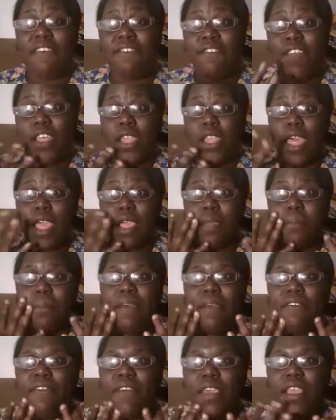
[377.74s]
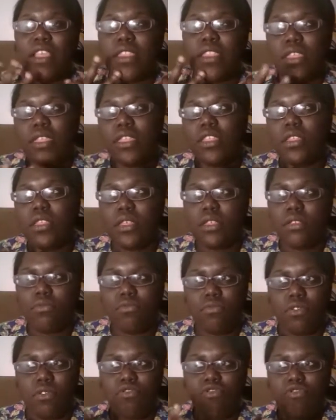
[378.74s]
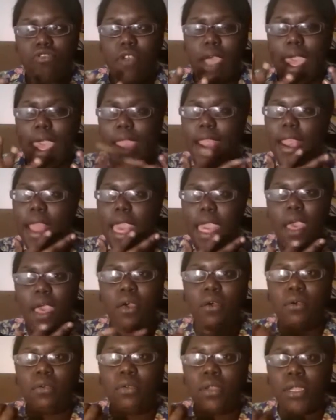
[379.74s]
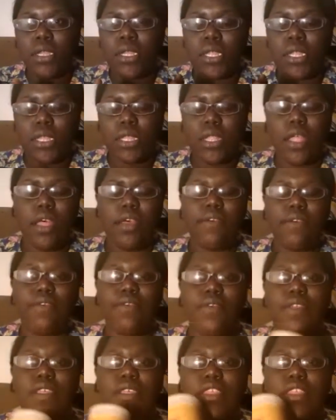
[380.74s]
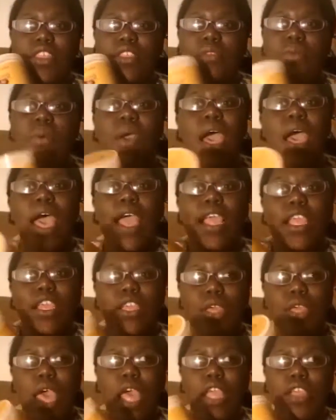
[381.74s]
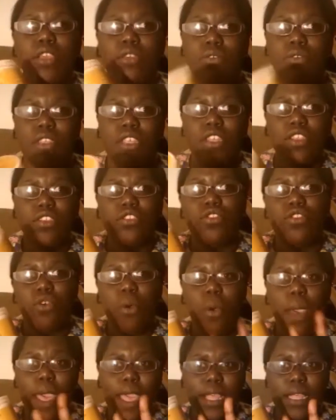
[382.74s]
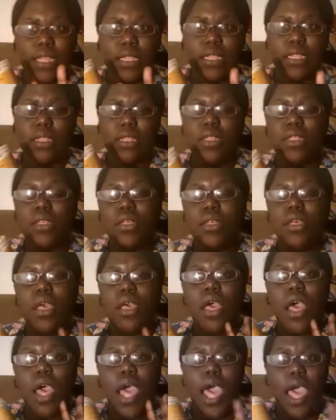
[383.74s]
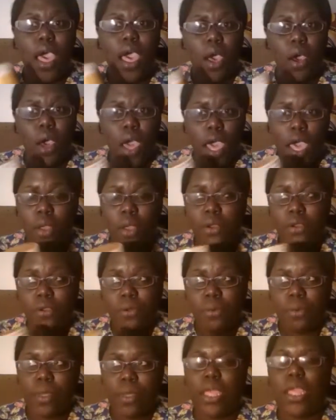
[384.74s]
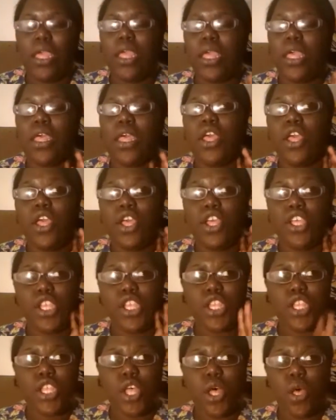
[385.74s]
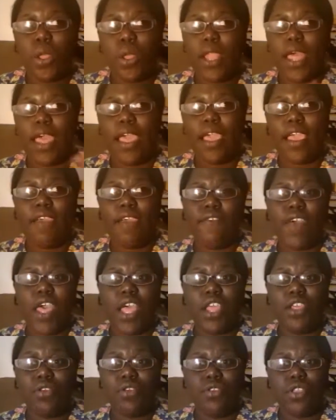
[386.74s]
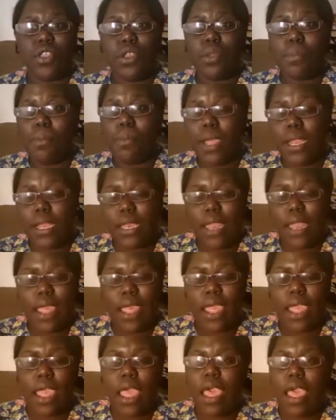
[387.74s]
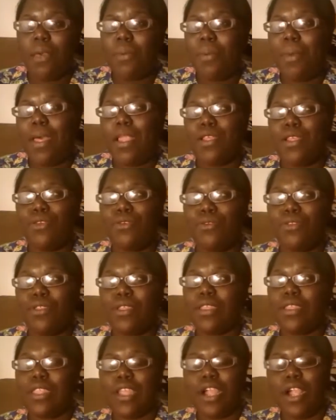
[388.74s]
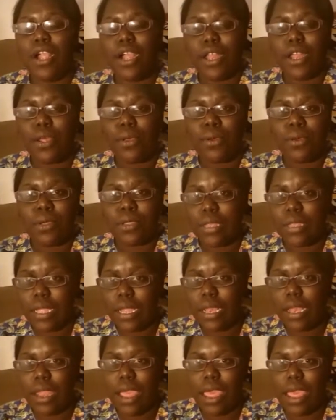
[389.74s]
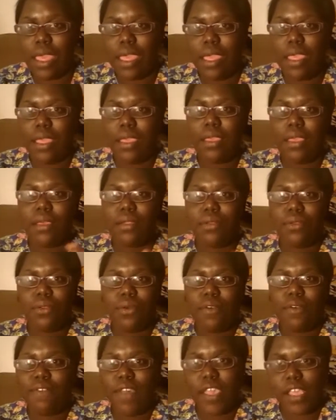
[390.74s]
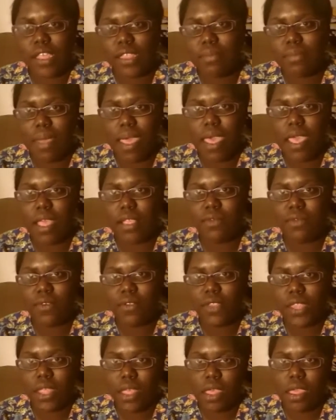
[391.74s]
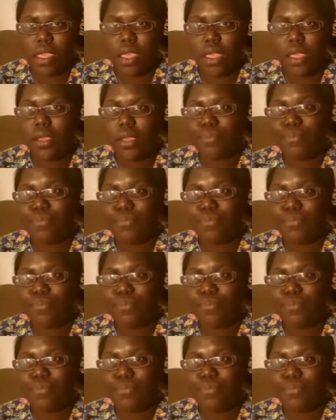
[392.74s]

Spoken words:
feel like my face is drying out and stuff, this is what I use it twice out of the week. So like if I use it a Monday, I'll probably use it a Saturday or a Sunday, do a face mask for 10.